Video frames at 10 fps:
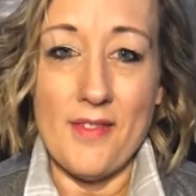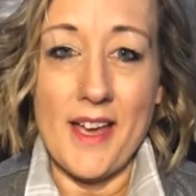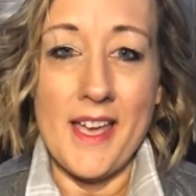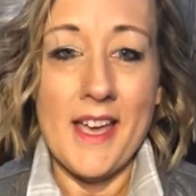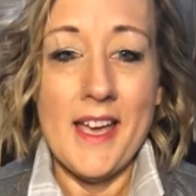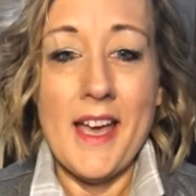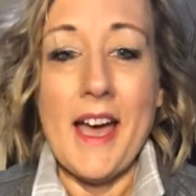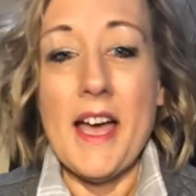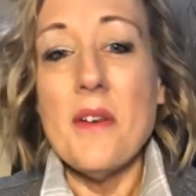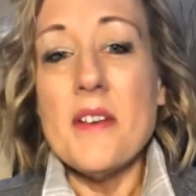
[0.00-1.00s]
I
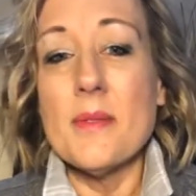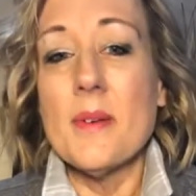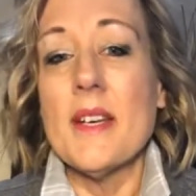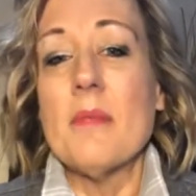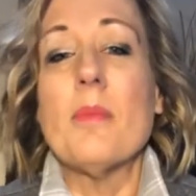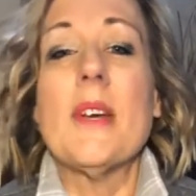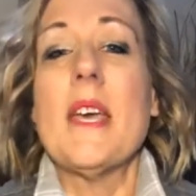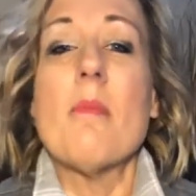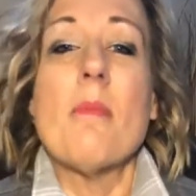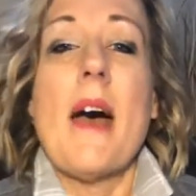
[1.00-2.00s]
always want to bring
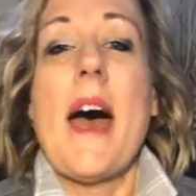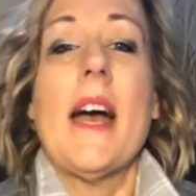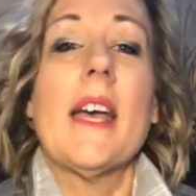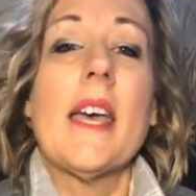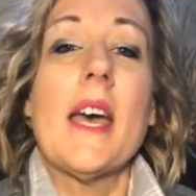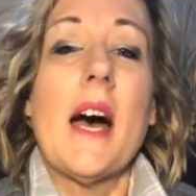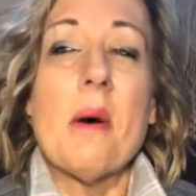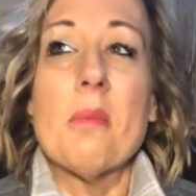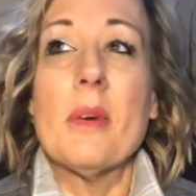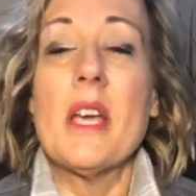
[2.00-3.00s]
it back
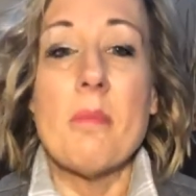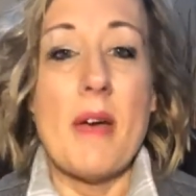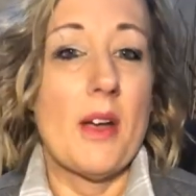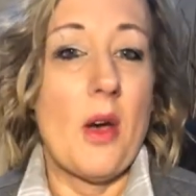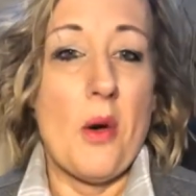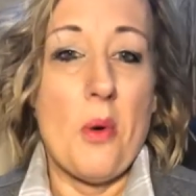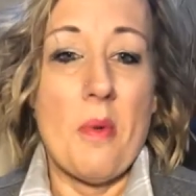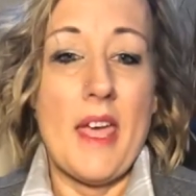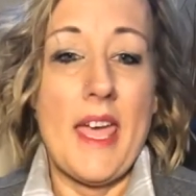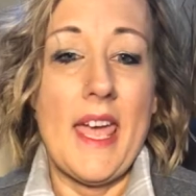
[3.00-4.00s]

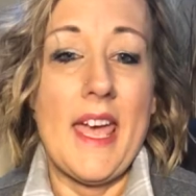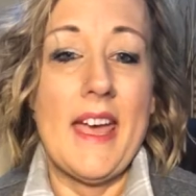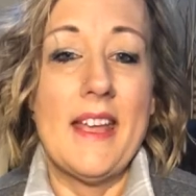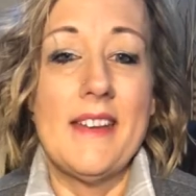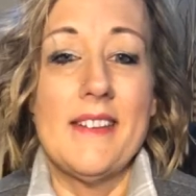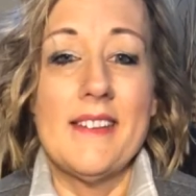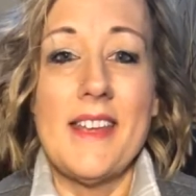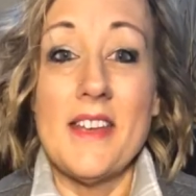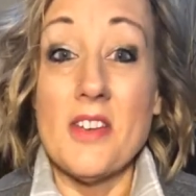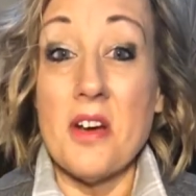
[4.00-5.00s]
home and
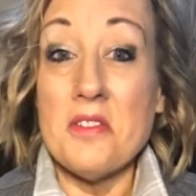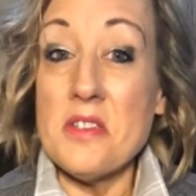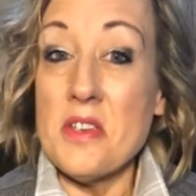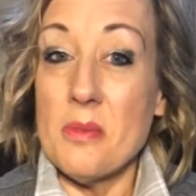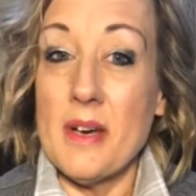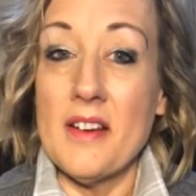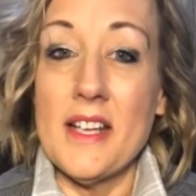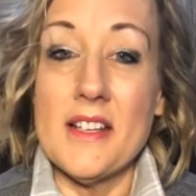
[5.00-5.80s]
talk to you about it.